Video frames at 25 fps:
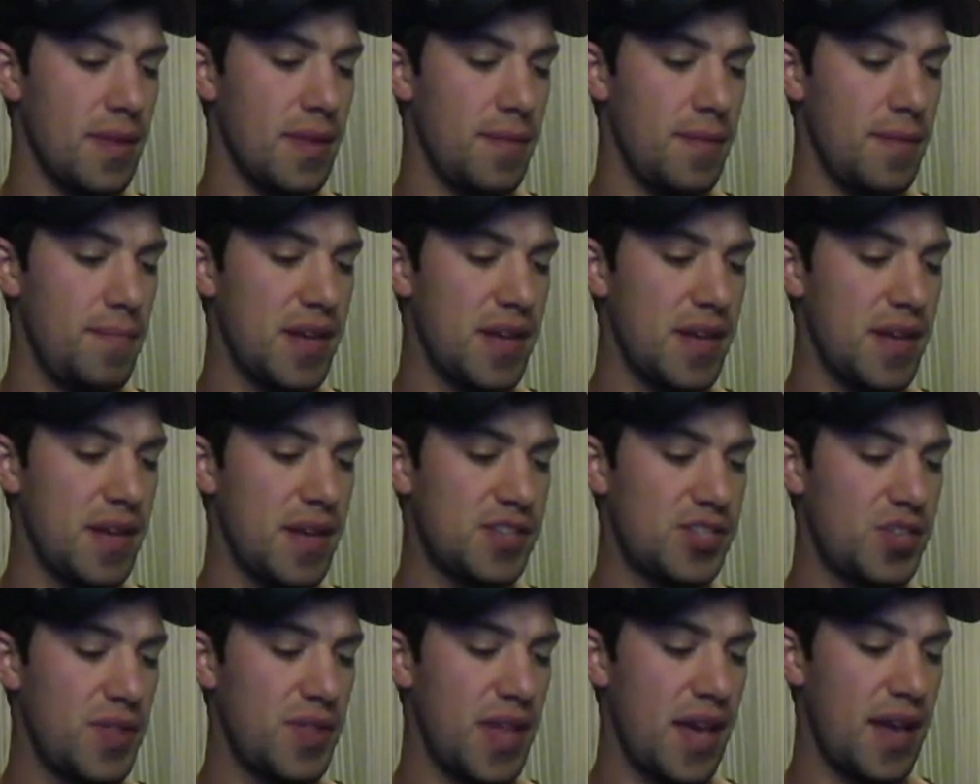make
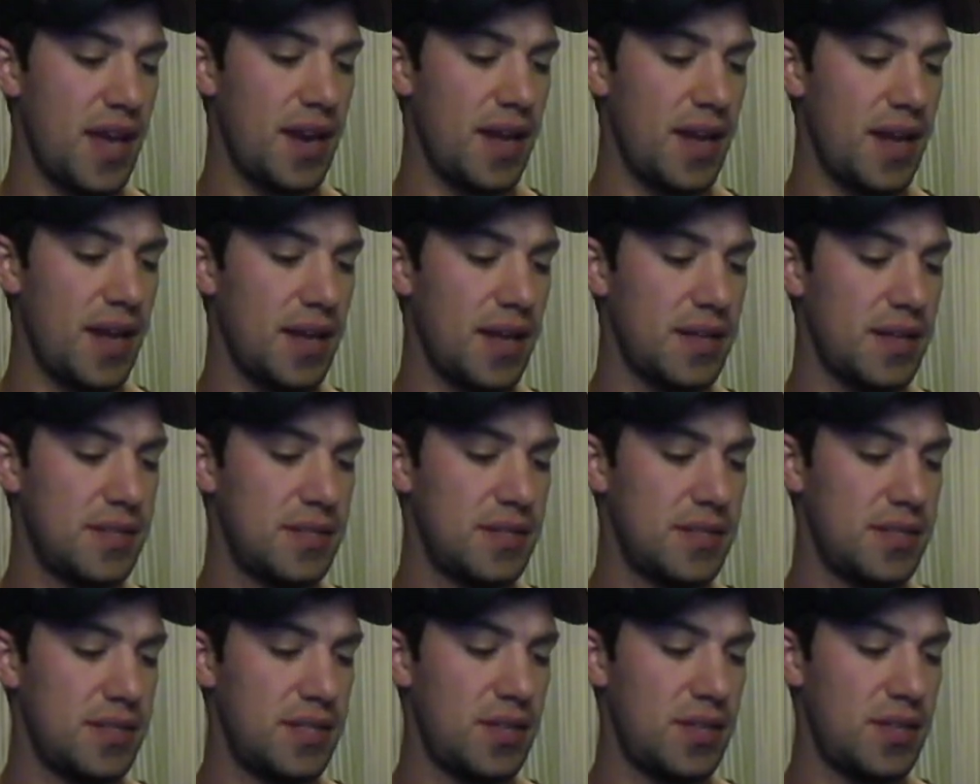sure that
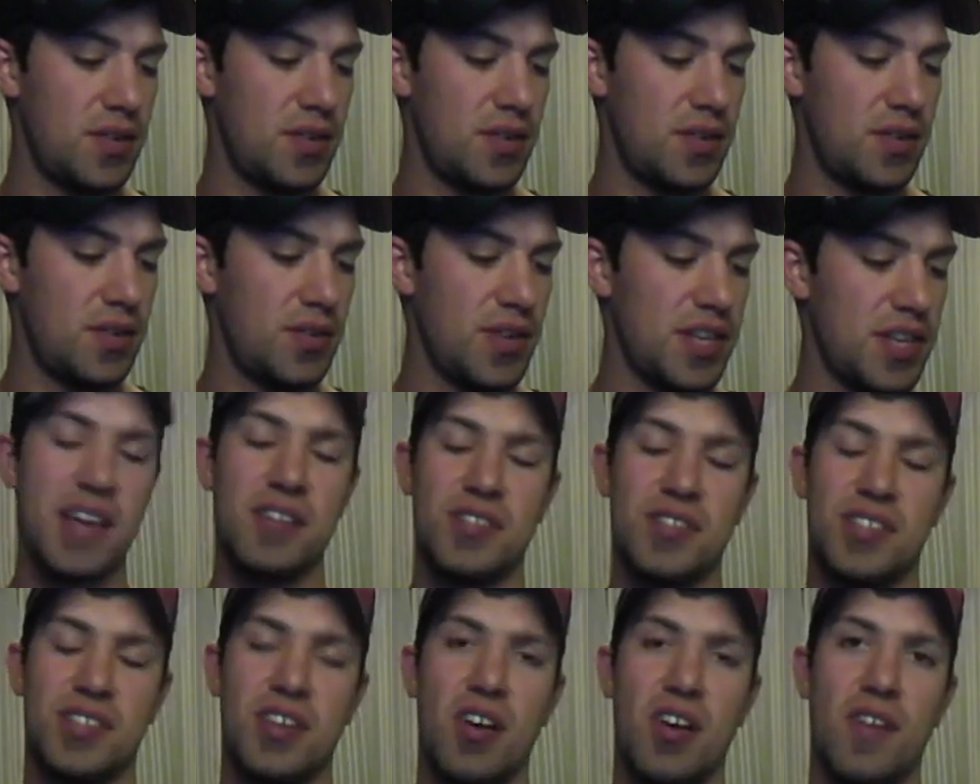you educate
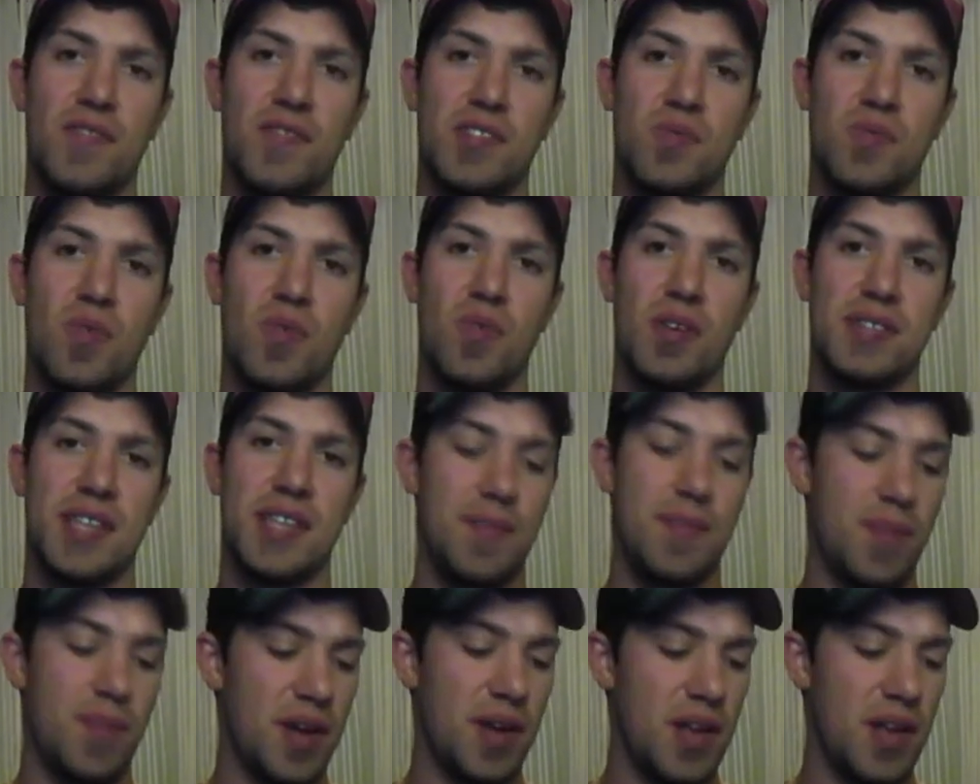yourself as well as
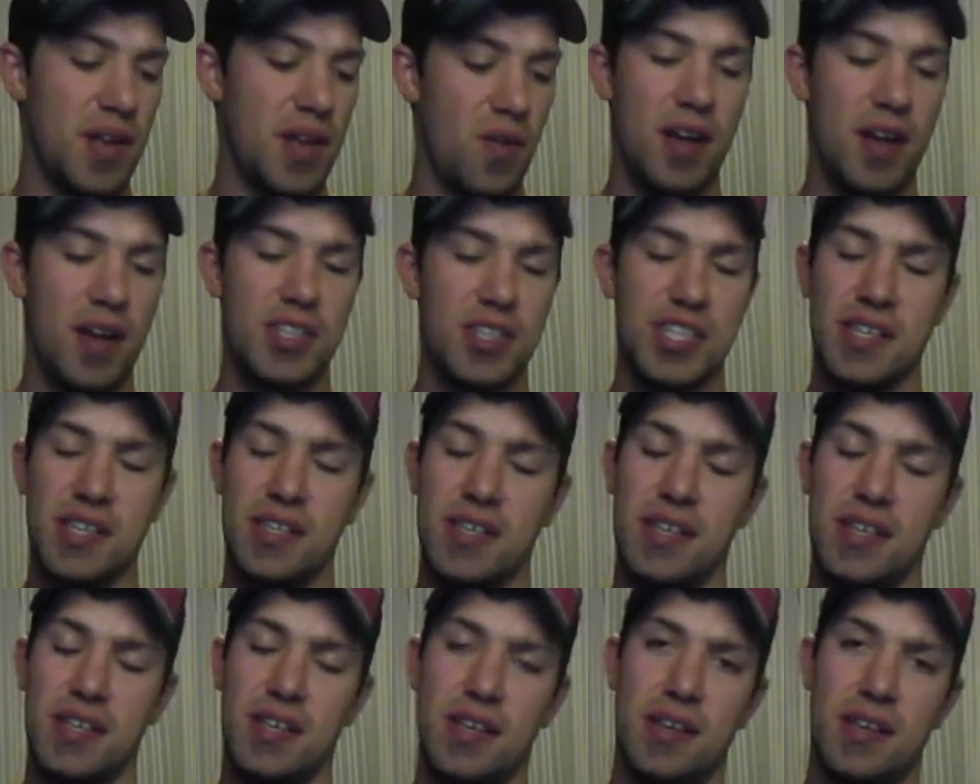anybody around you
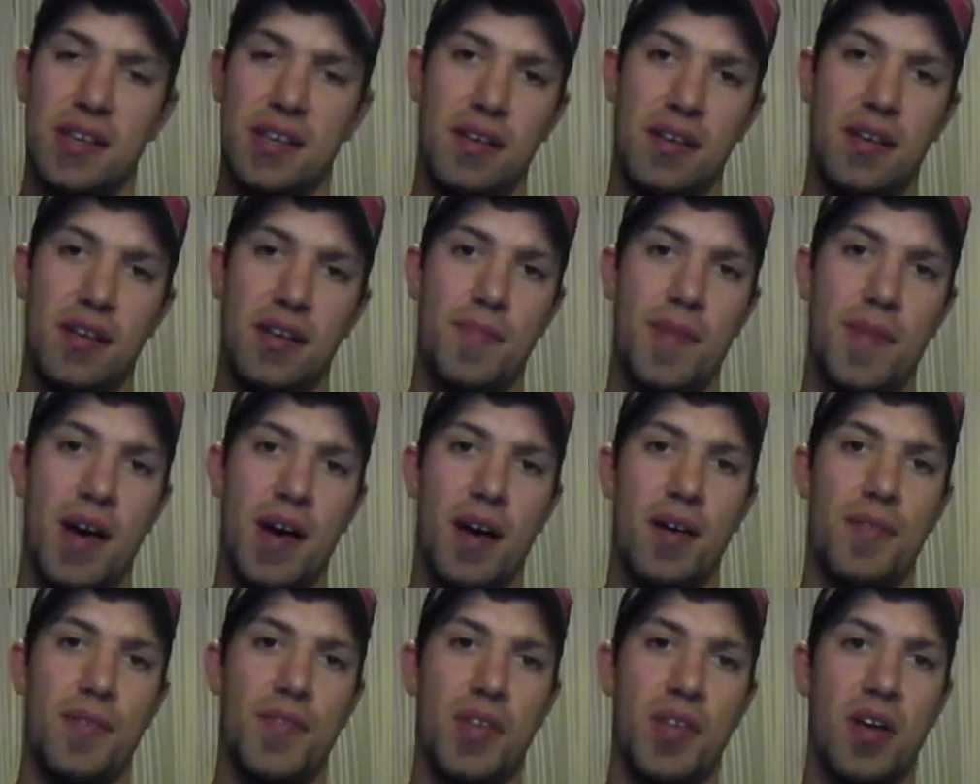
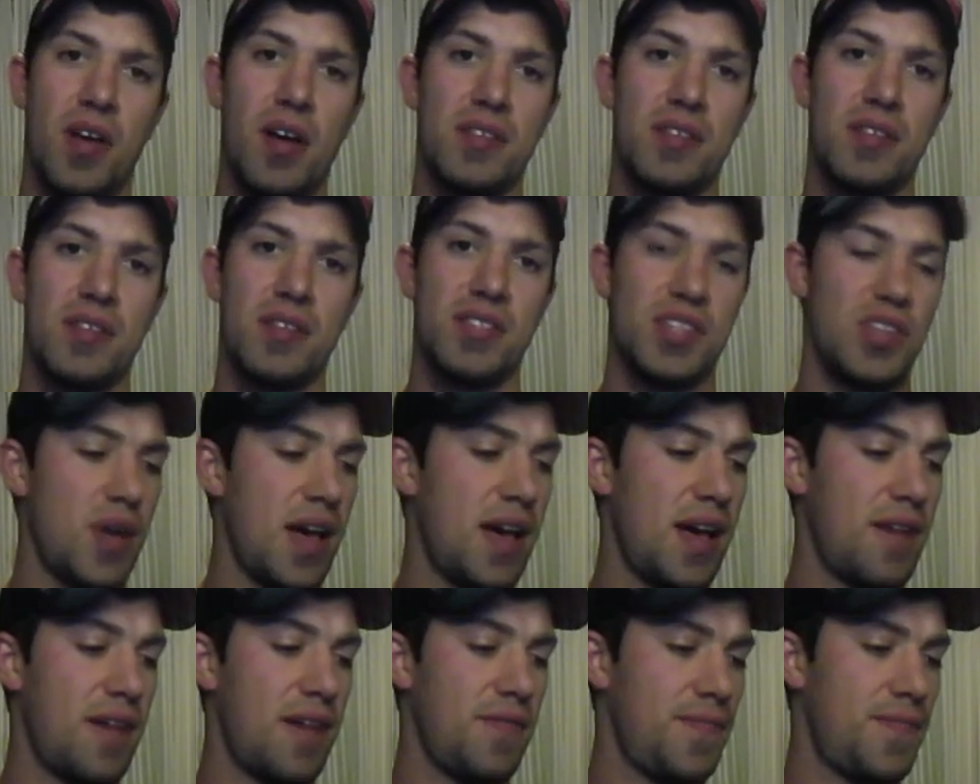about guns that you
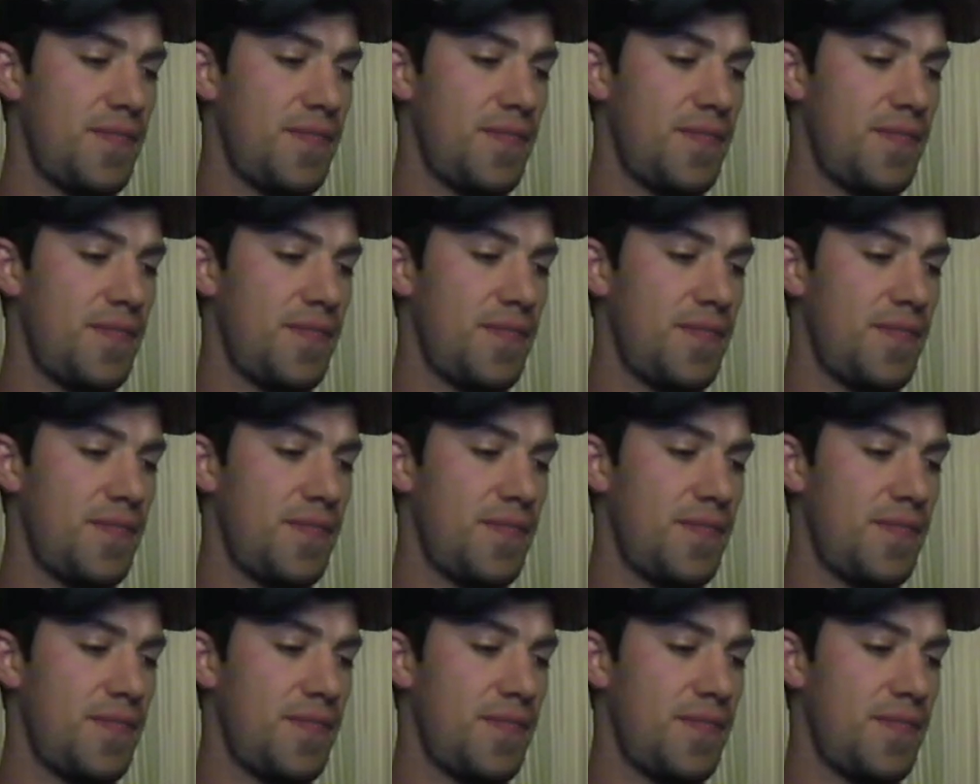have,